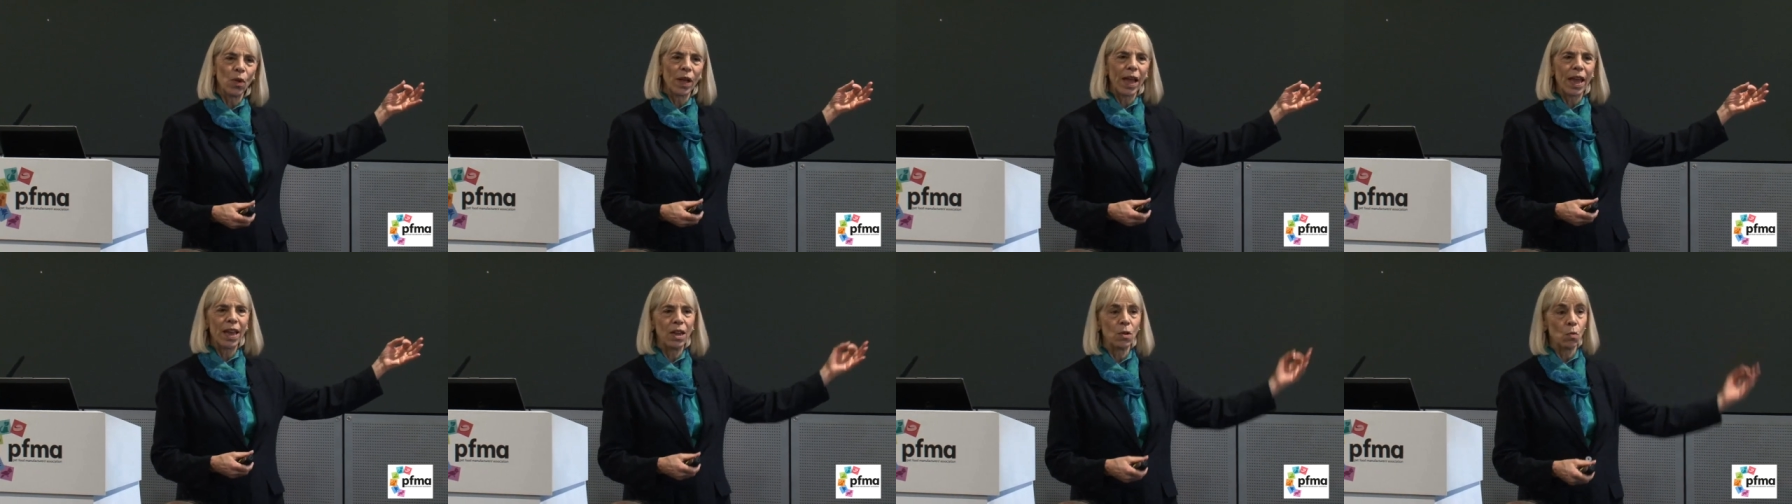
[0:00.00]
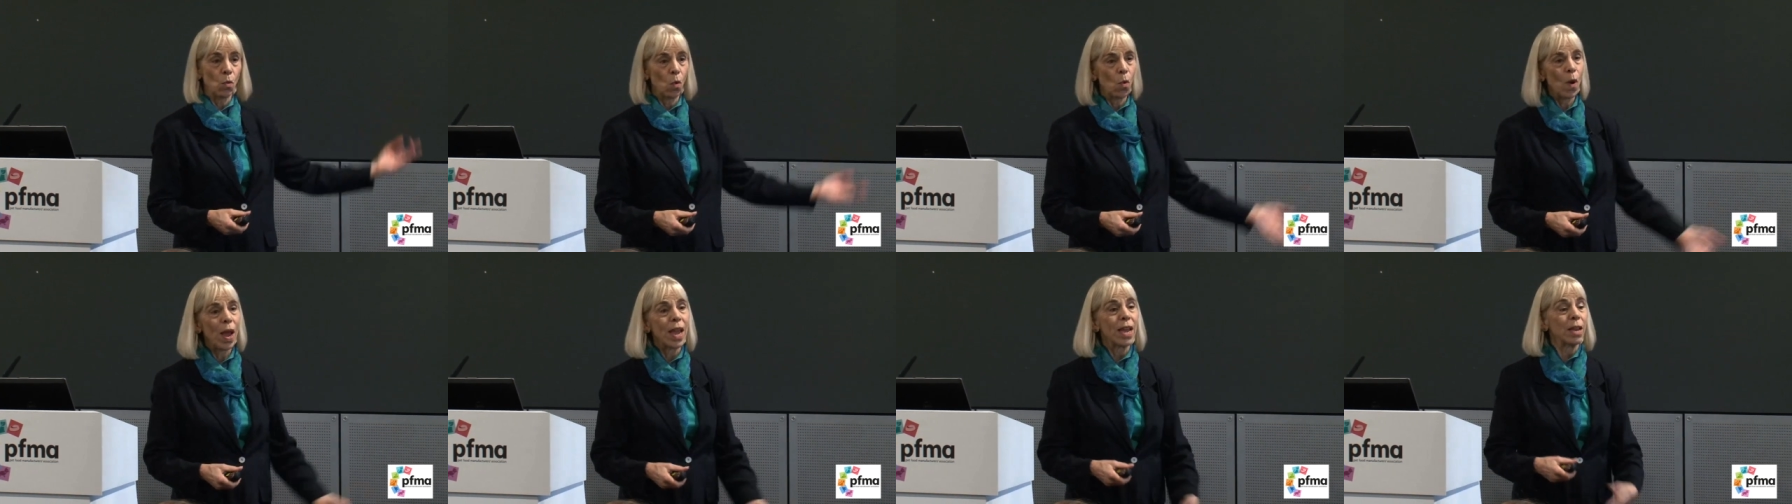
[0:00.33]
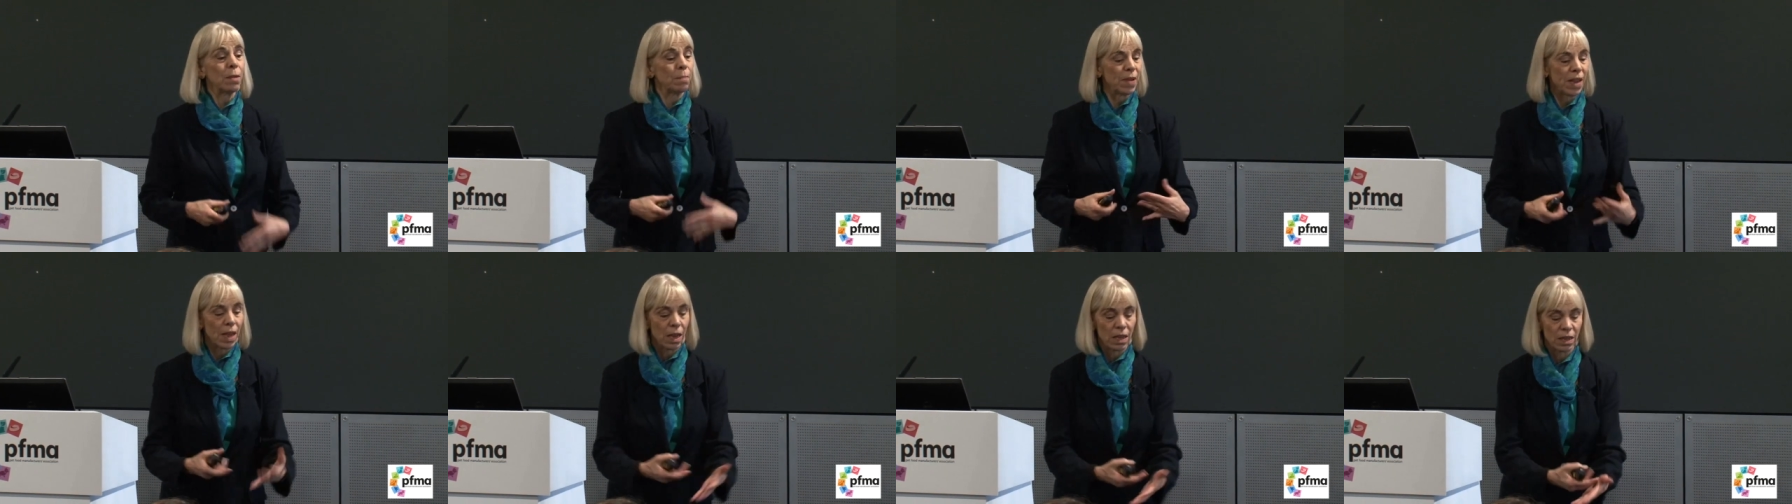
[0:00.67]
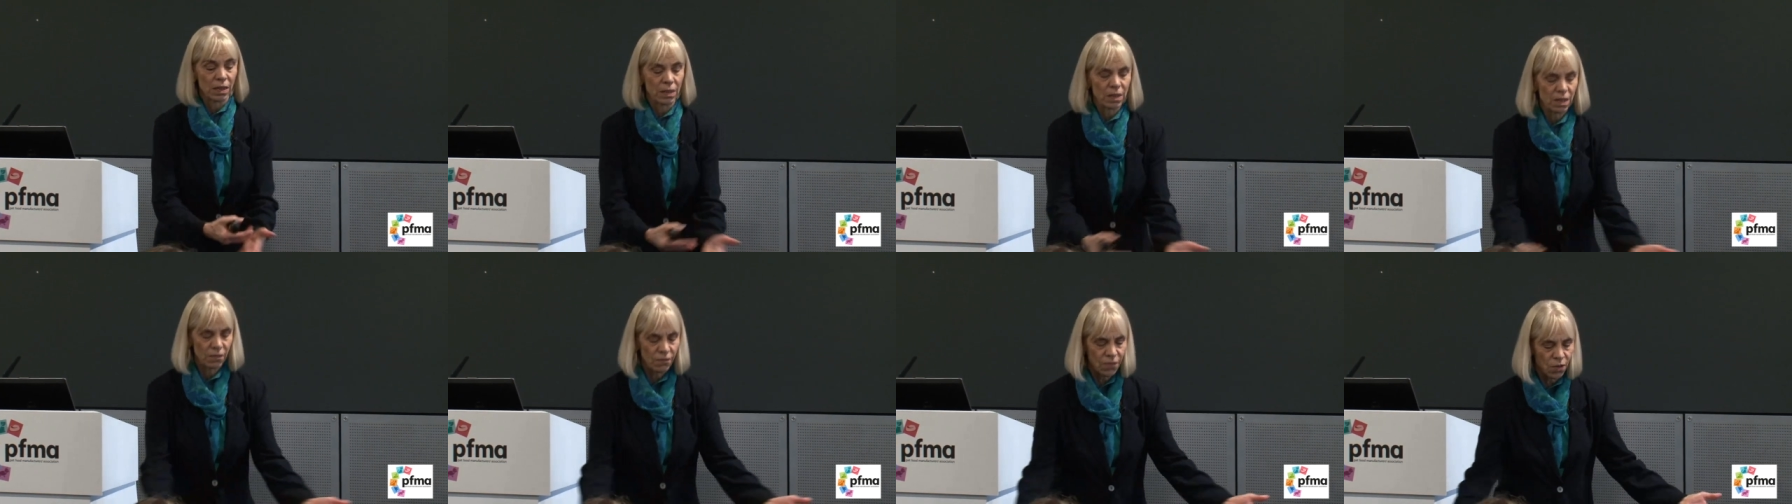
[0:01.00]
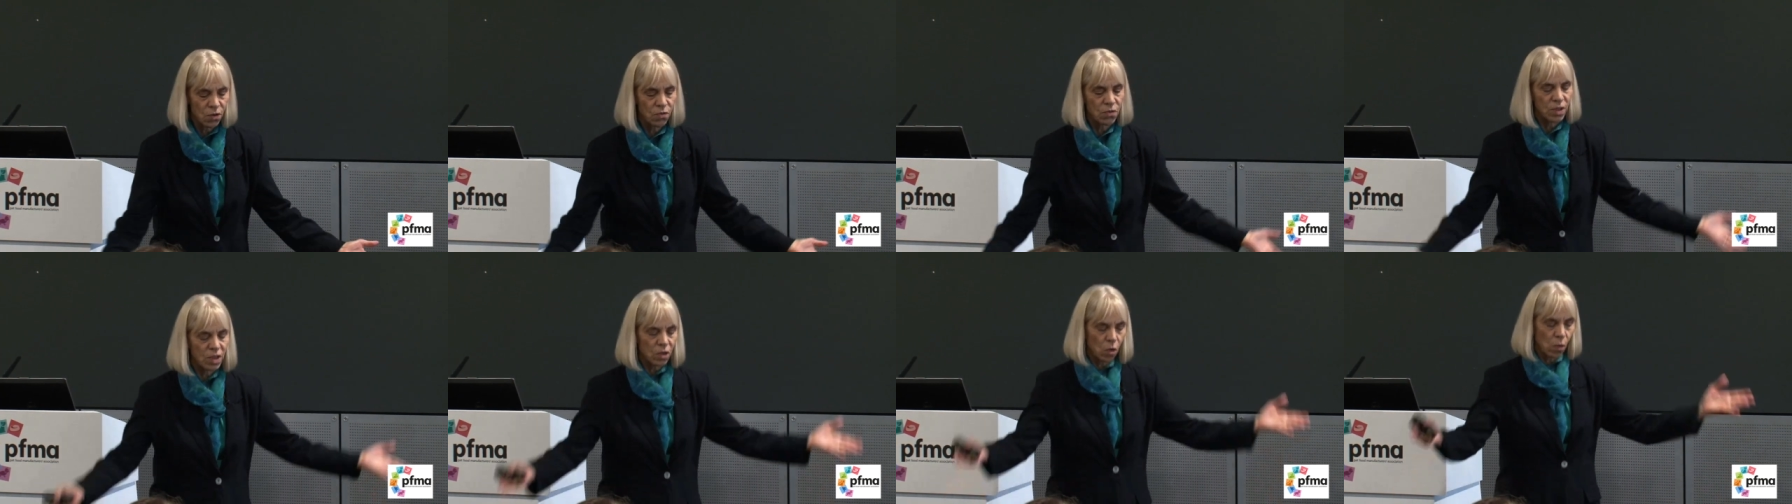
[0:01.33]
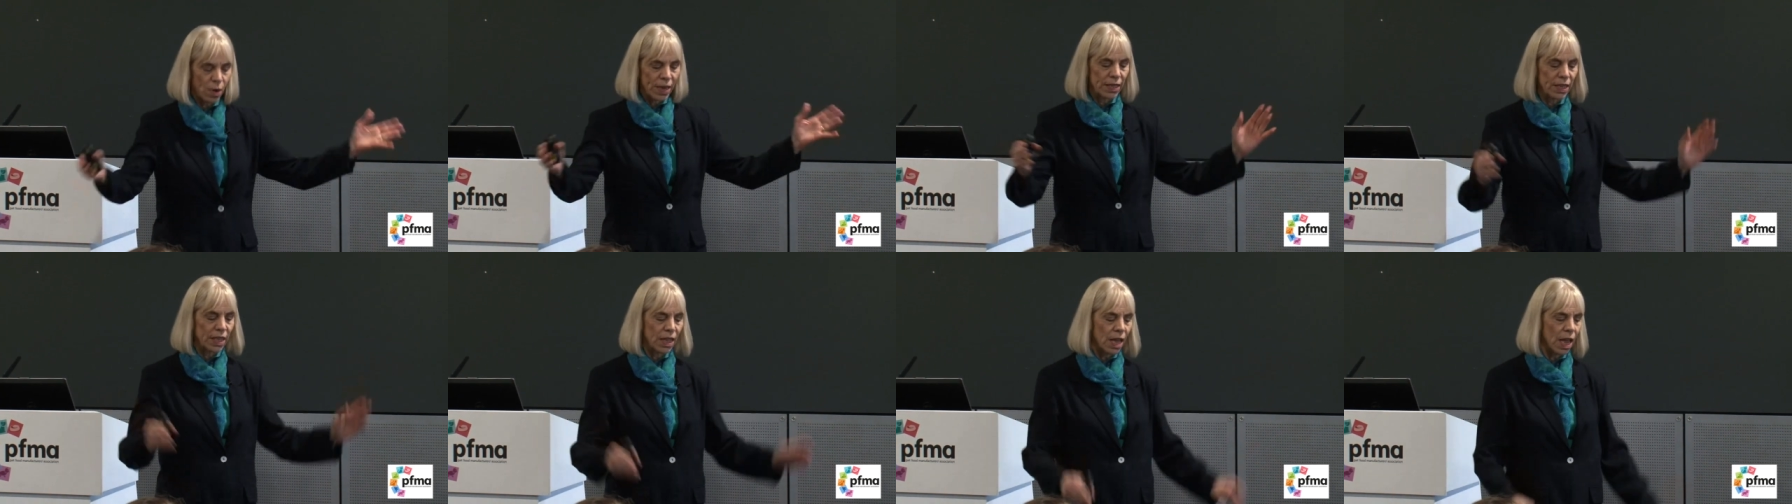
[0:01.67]
gain weight because the food's
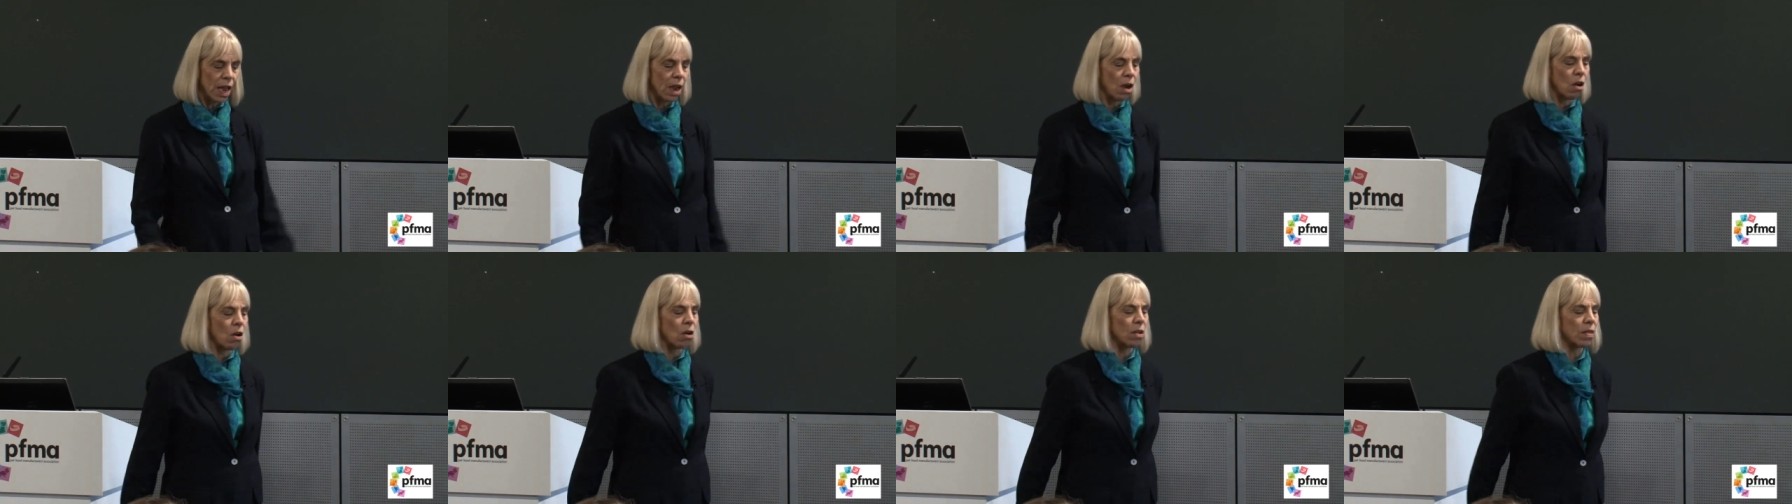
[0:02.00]
always there